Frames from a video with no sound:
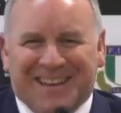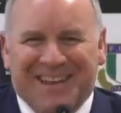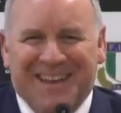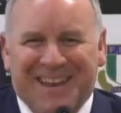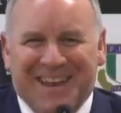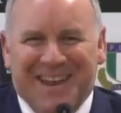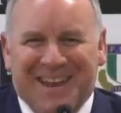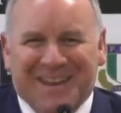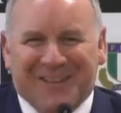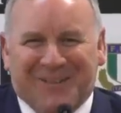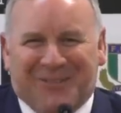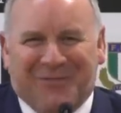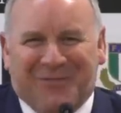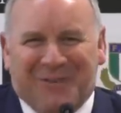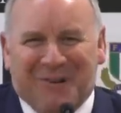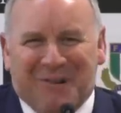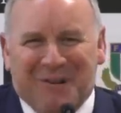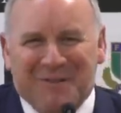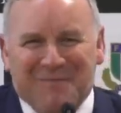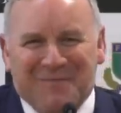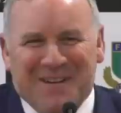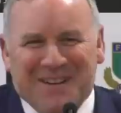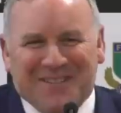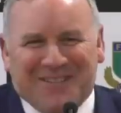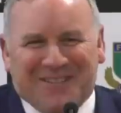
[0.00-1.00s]
Yeah, it's
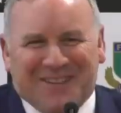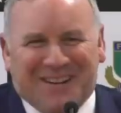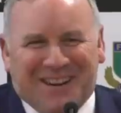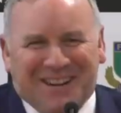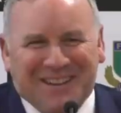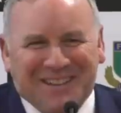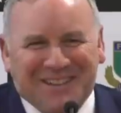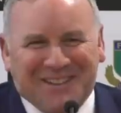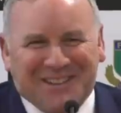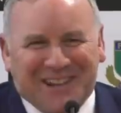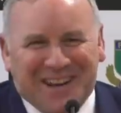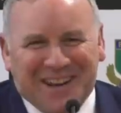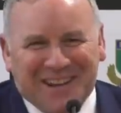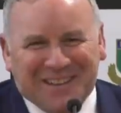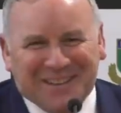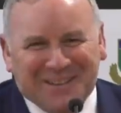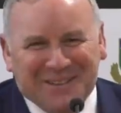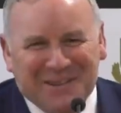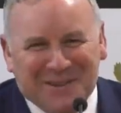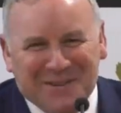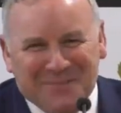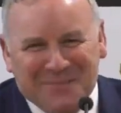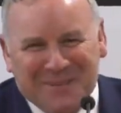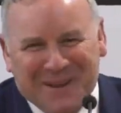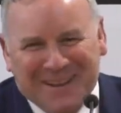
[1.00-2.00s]
very much a cliche,
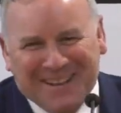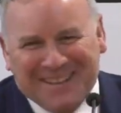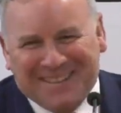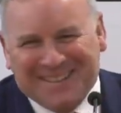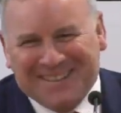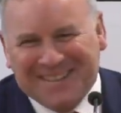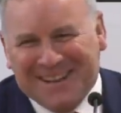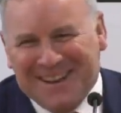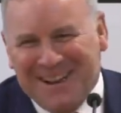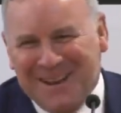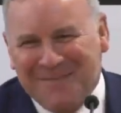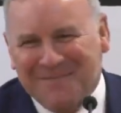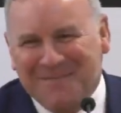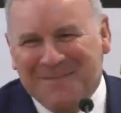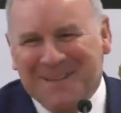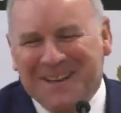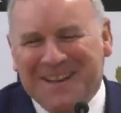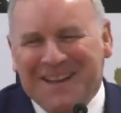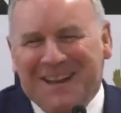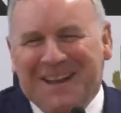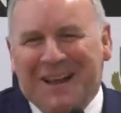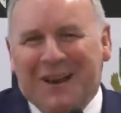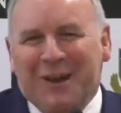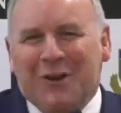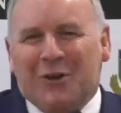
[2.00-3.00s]
isn't it? But
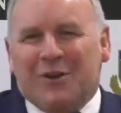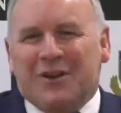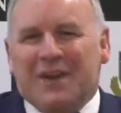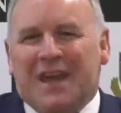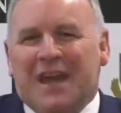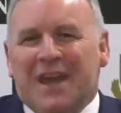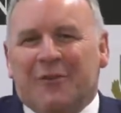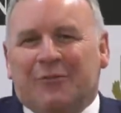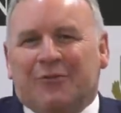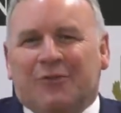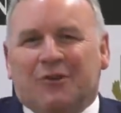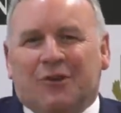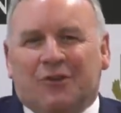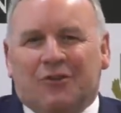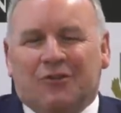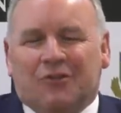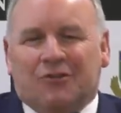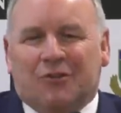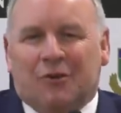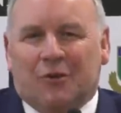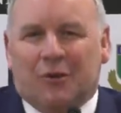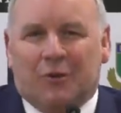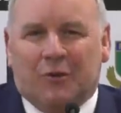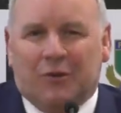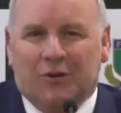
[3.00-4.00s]
look, you have to. You
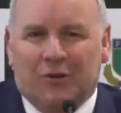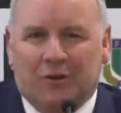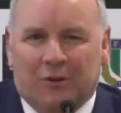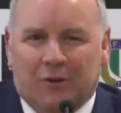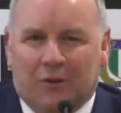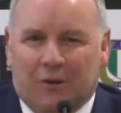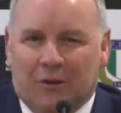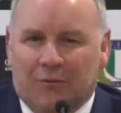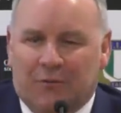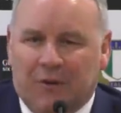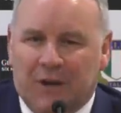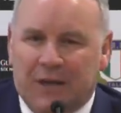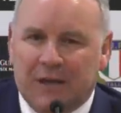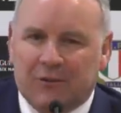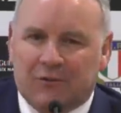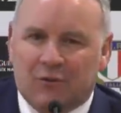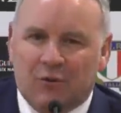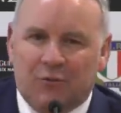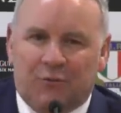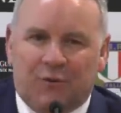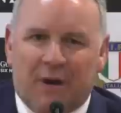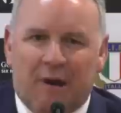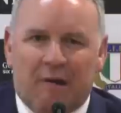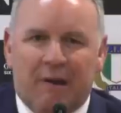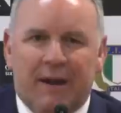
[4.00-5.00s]
just got to. If you get too
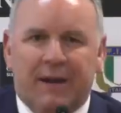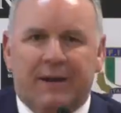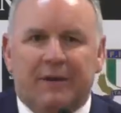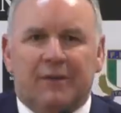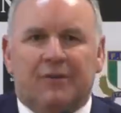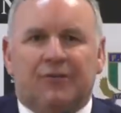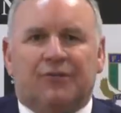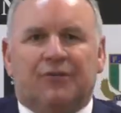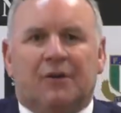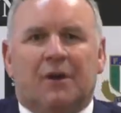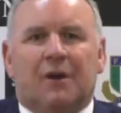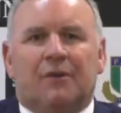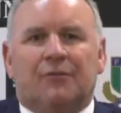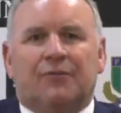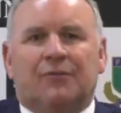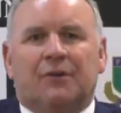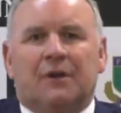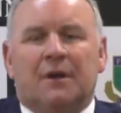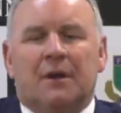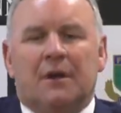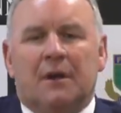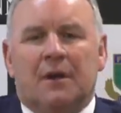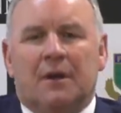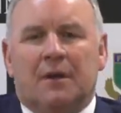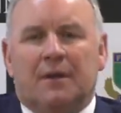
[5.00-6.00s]
far ahead of yourselves,
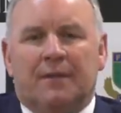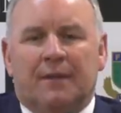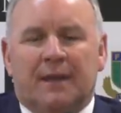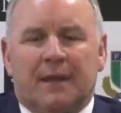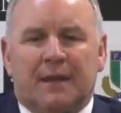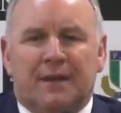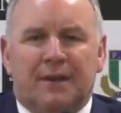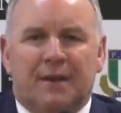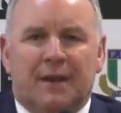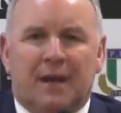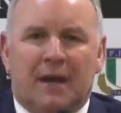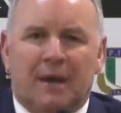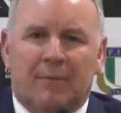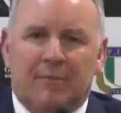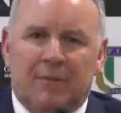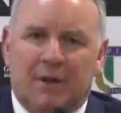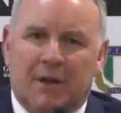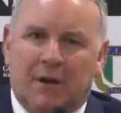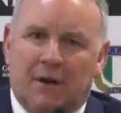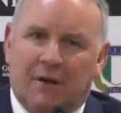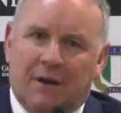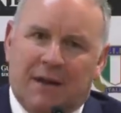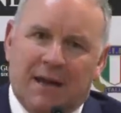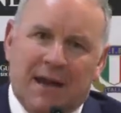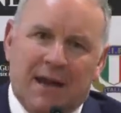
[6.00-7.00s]
then you
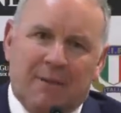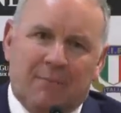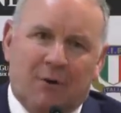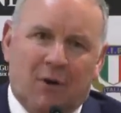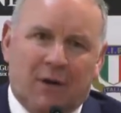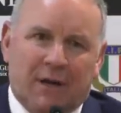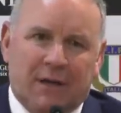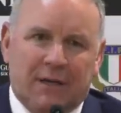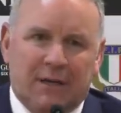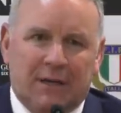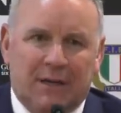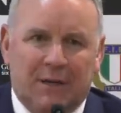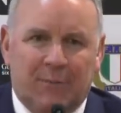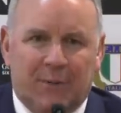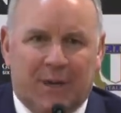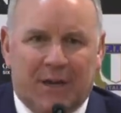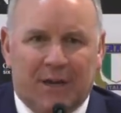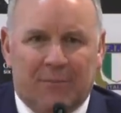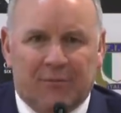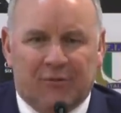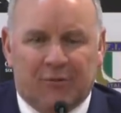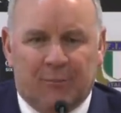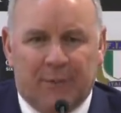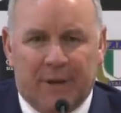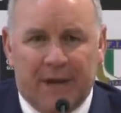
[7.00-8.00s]
know, a game like Italy
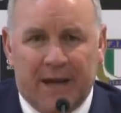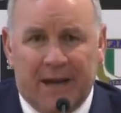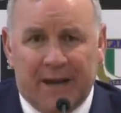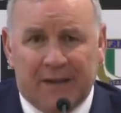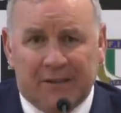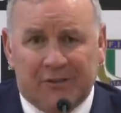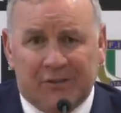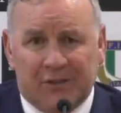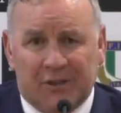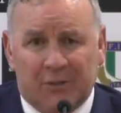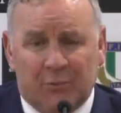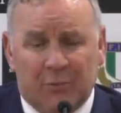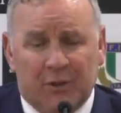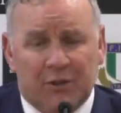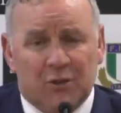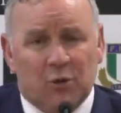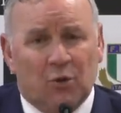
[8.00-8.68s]
becomes a banana skin. And we